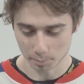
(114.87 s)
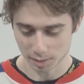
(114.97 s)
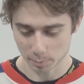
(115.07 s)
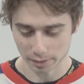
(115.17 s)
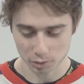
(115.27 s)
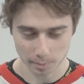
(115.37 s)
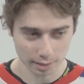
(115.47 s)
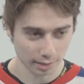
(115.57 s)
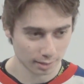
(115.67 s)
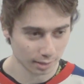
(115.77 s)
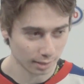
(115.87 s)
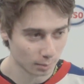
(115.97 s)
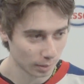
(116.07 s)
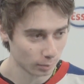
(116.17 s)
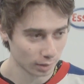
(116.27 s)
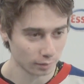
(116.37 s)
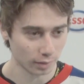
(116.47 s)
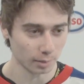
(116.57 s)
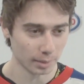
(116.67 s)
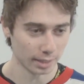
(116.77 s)
has been tremendous, and it's been really
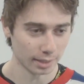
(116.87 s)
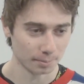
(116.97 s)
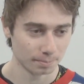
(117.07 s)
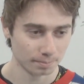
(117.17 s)
fun being here.